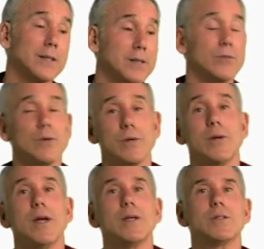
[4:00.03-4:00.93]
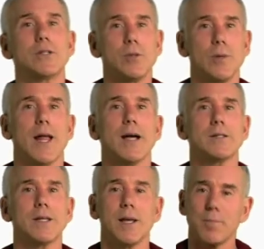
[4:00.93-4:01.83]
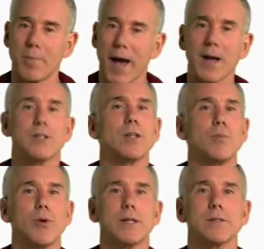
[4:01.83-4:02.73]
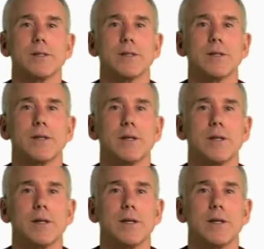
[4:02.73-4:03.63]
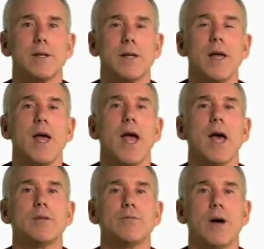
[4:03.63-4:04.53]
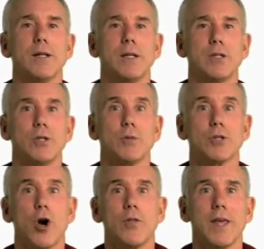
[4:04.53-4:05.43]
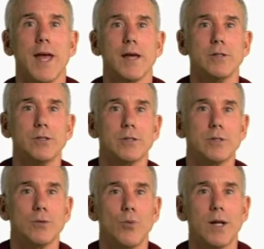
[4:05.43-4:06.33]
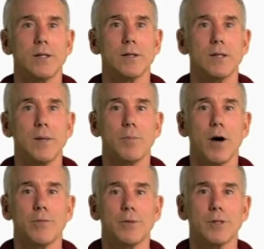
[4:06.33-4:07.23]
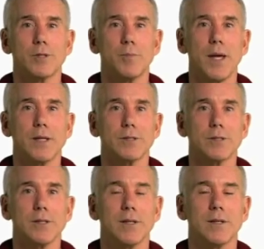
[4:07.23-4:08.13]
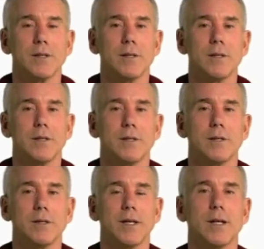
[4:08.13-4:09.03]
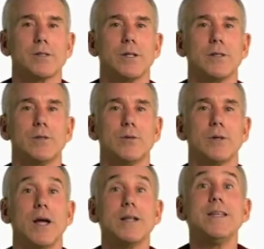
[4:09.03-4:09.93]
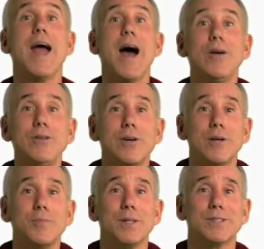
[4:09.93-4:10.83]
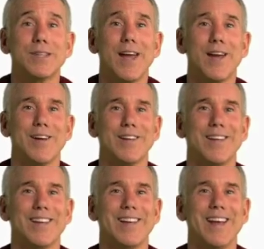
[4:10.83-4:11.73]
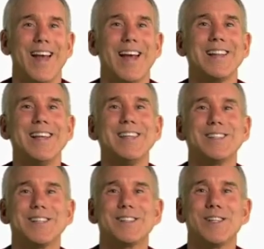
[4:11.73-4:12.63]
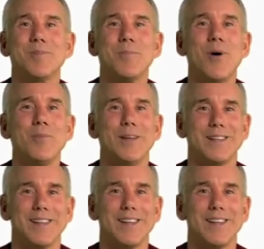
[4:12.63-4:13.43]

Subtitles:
that's true. So she relaxed again, back to the present. And finally, she was on the edge, ready to leap off into space. And I said to her, now you can be scared. At least it's in the moment.